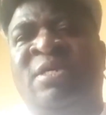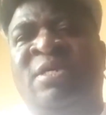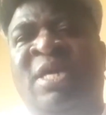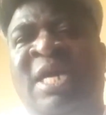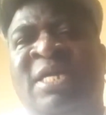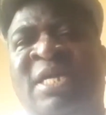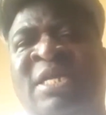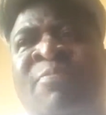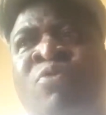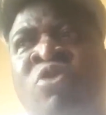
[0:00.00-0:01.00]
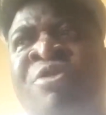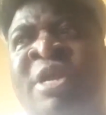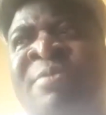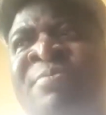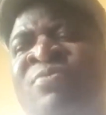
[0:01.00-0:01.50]
I ran a
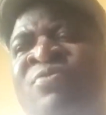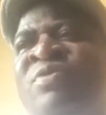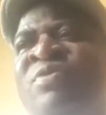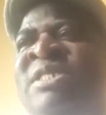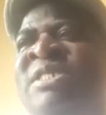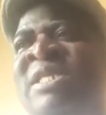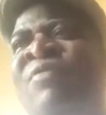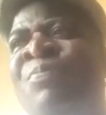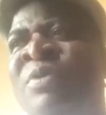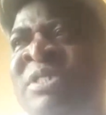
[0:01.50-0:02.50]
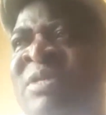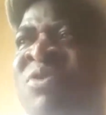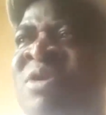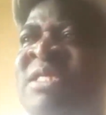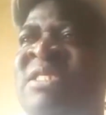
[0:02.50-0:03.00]
program with the Center for Peace,
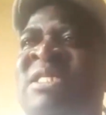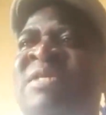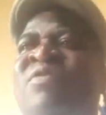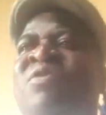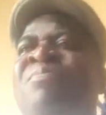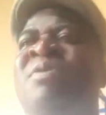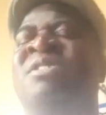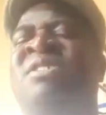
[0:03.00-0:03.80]
Democracy, and Development